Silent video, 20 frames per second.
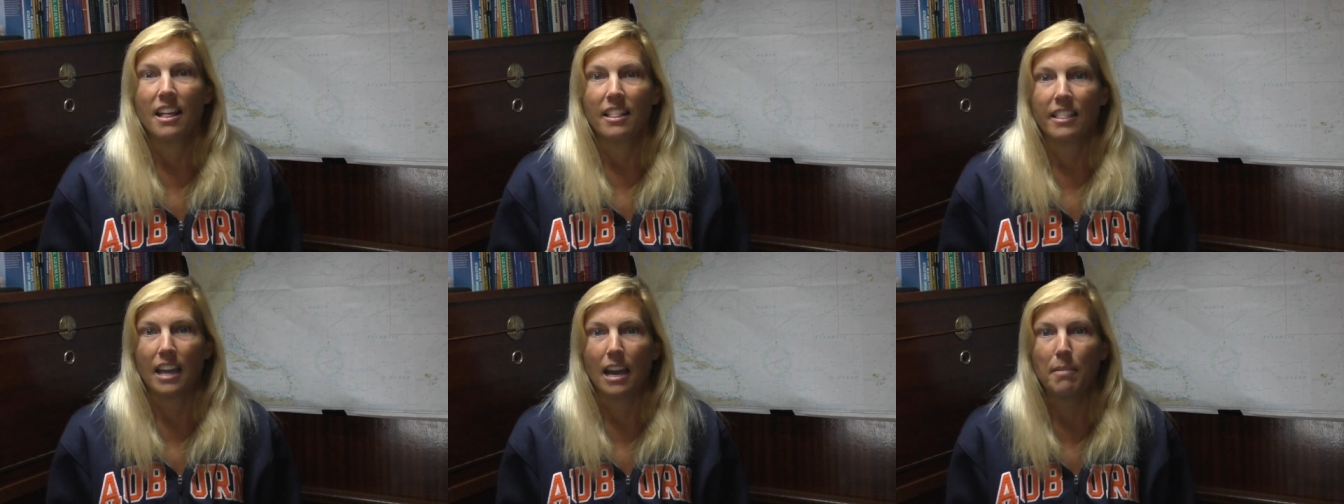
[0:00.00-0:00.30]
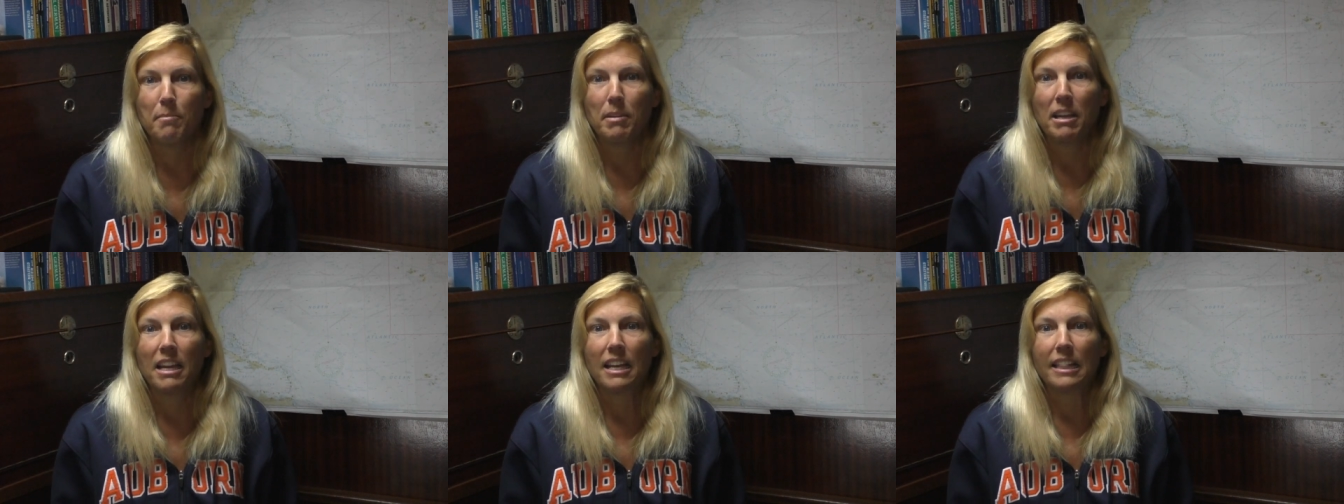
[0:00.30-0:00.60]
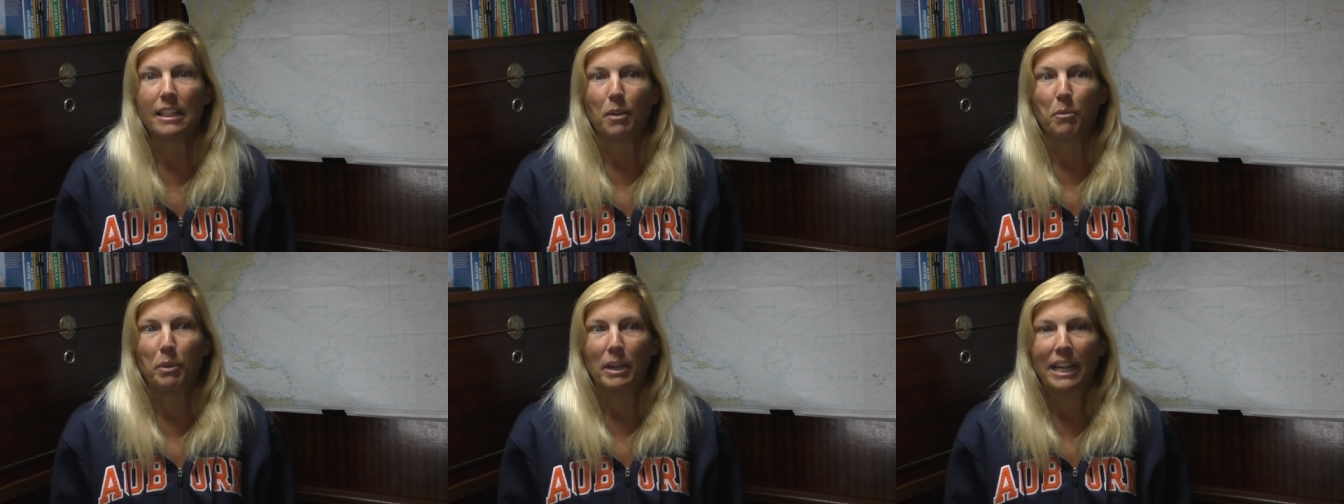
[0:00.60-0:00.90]
that
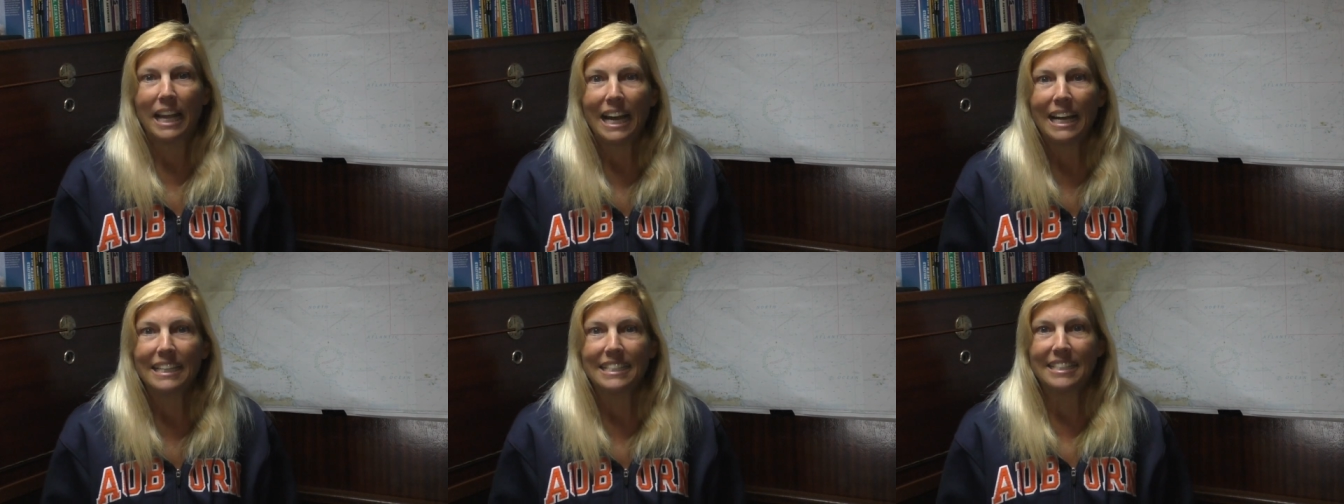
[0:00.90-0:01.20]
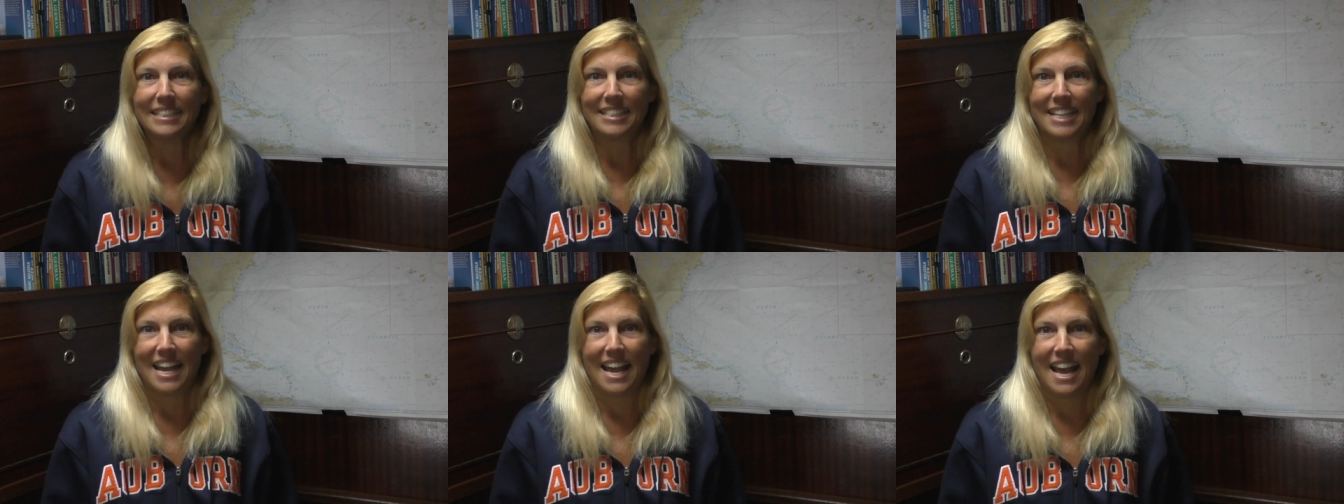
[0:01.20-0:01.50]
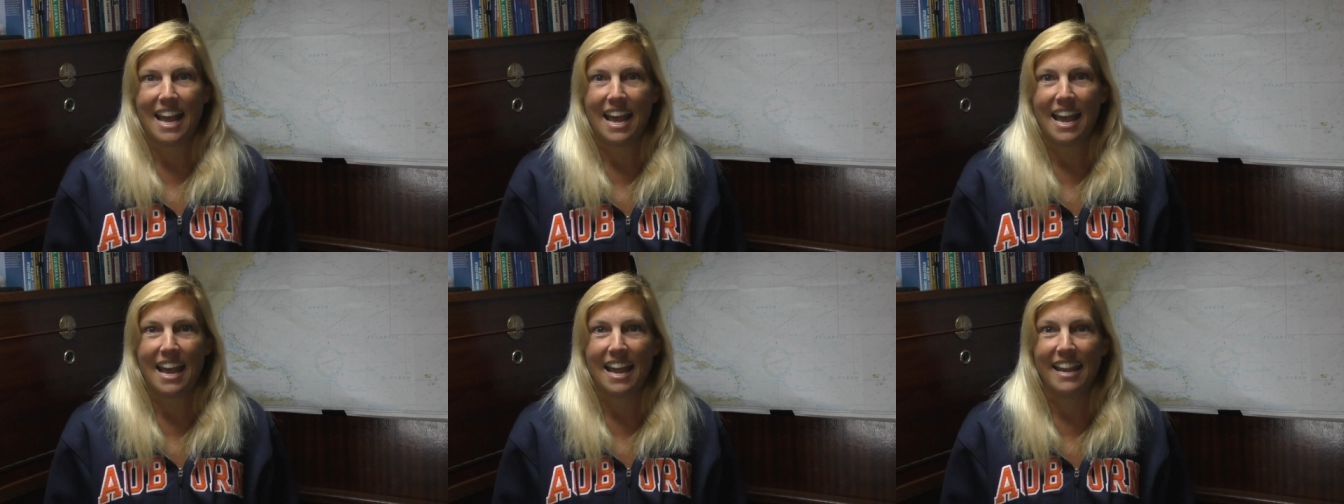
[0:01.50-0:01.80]
meant that we had to
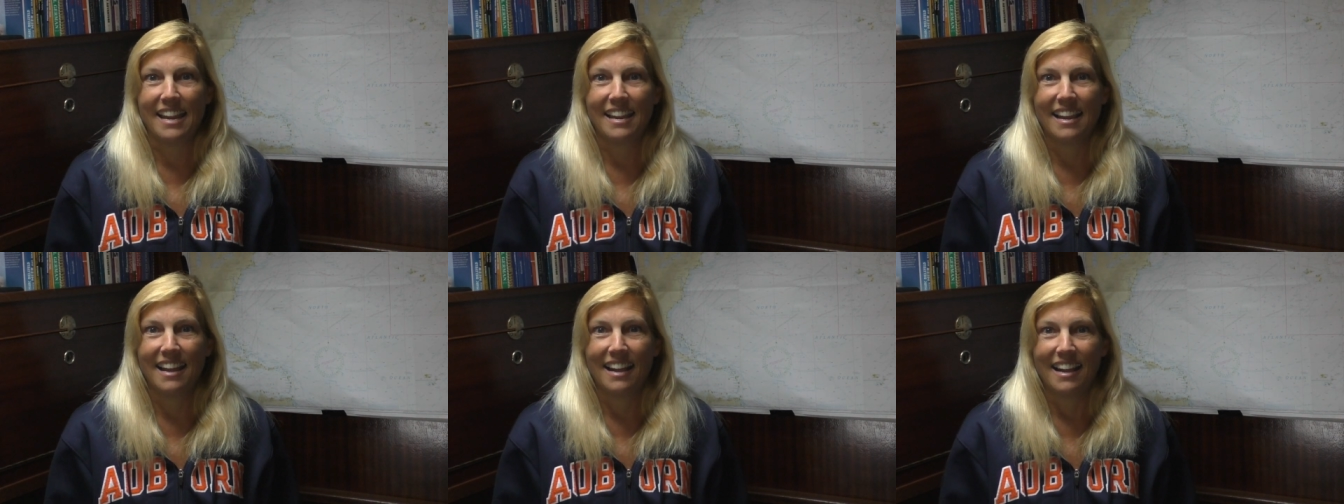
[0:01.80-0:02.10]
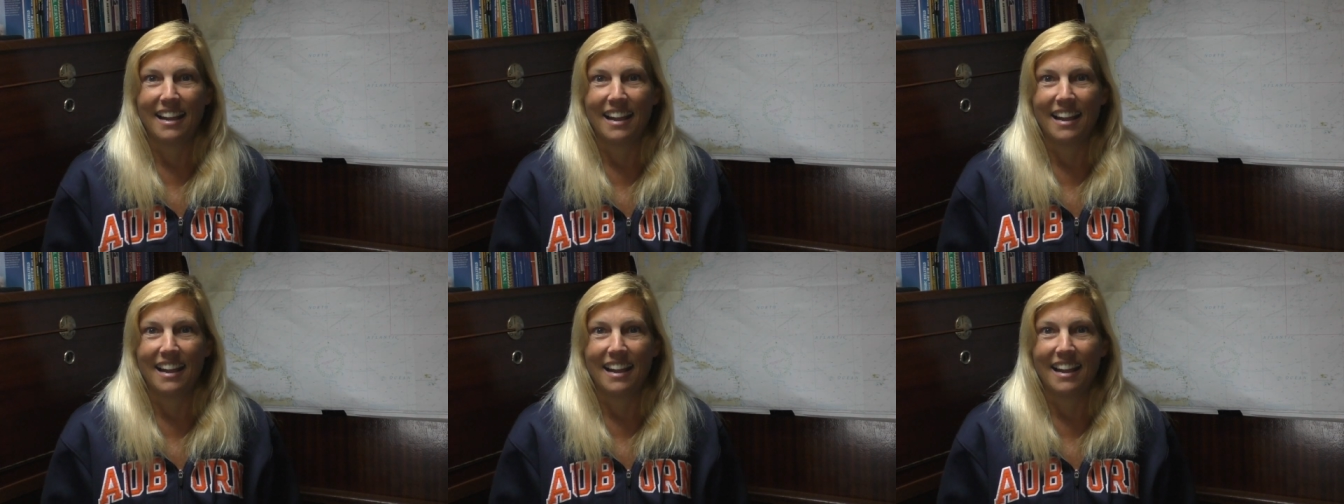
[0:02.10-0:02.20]
stay